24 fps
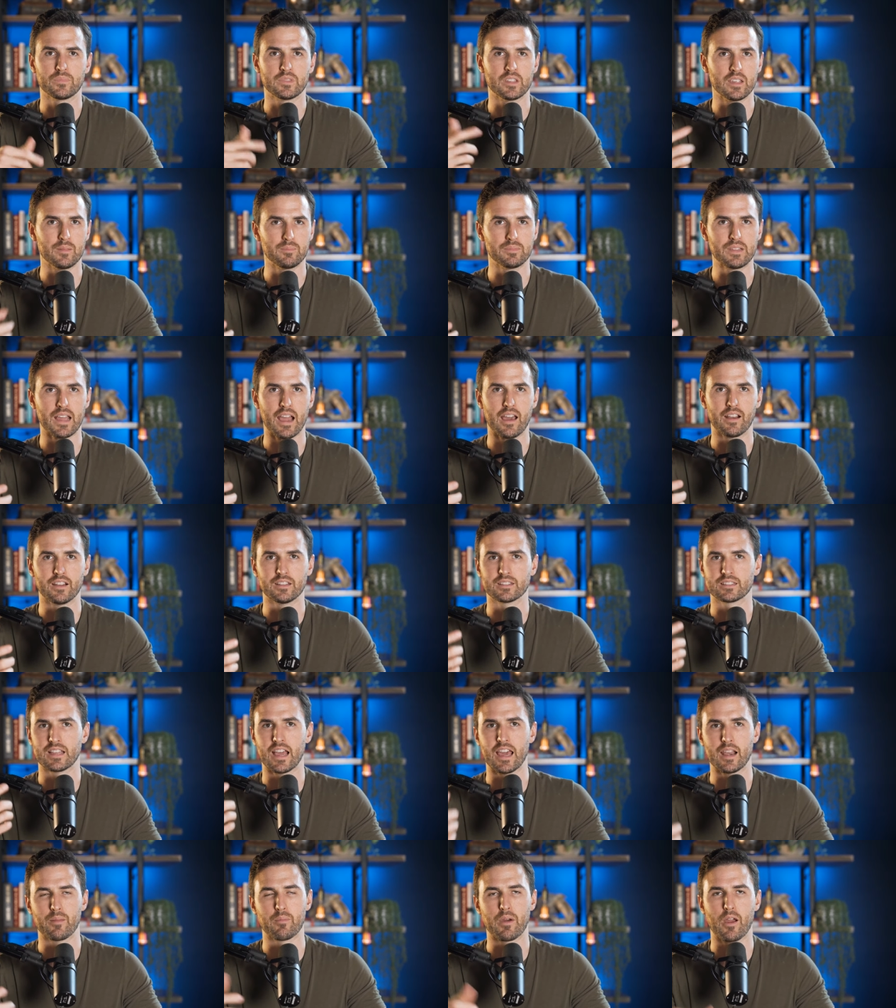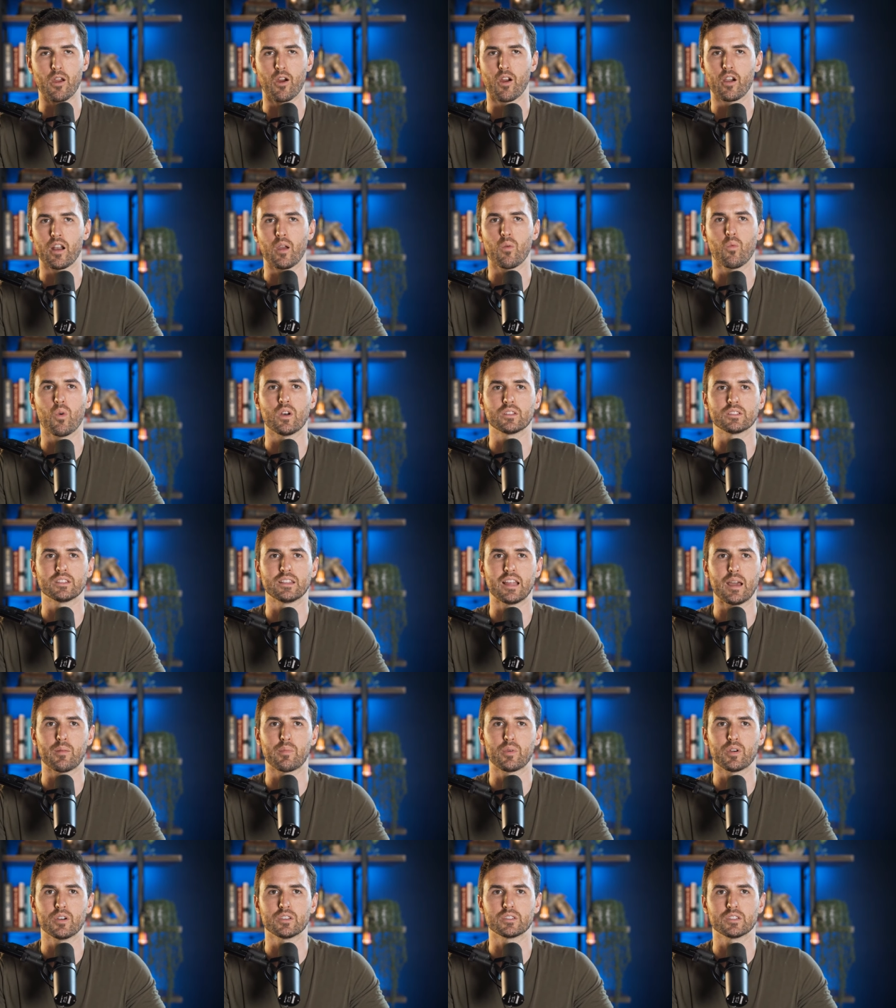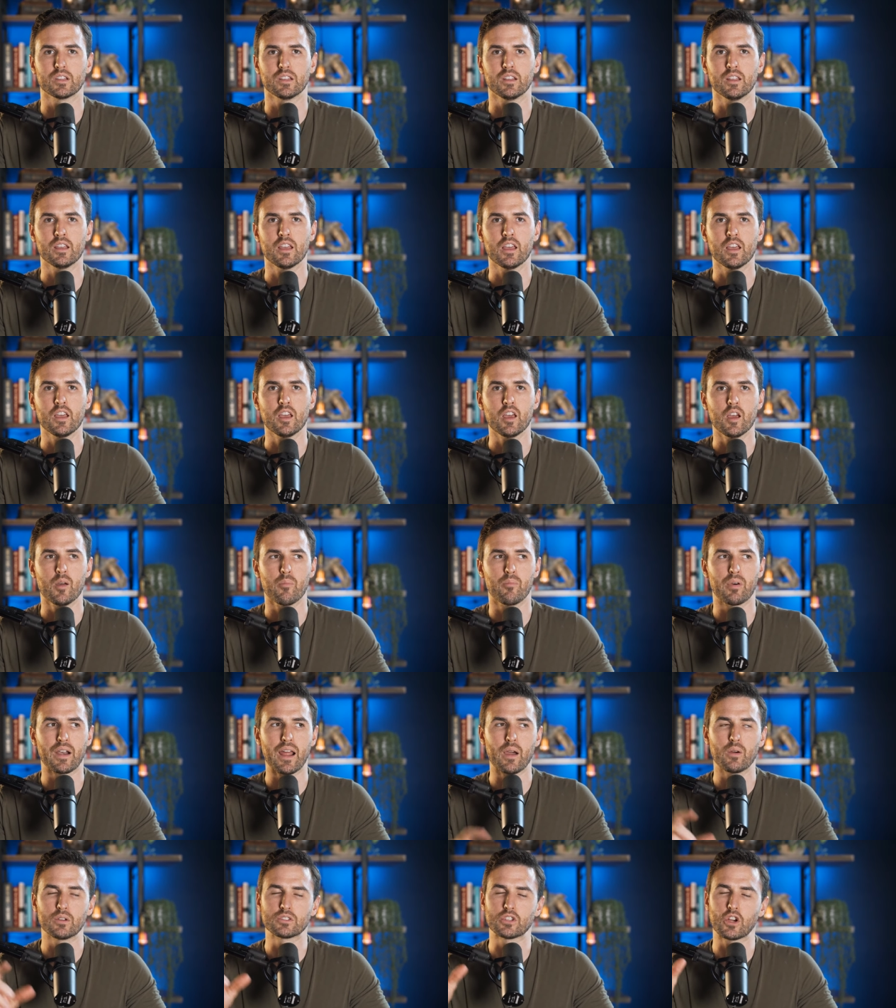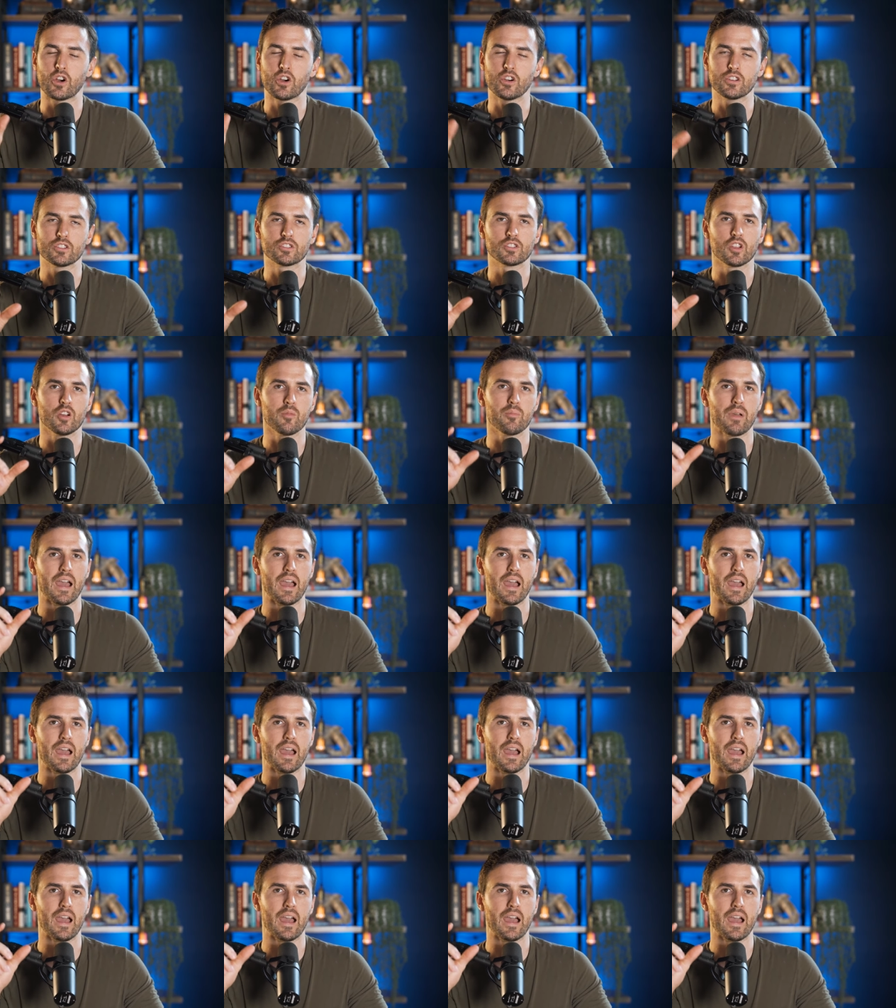Deep down inside of my heart, I wasn't that person. But I was hurt so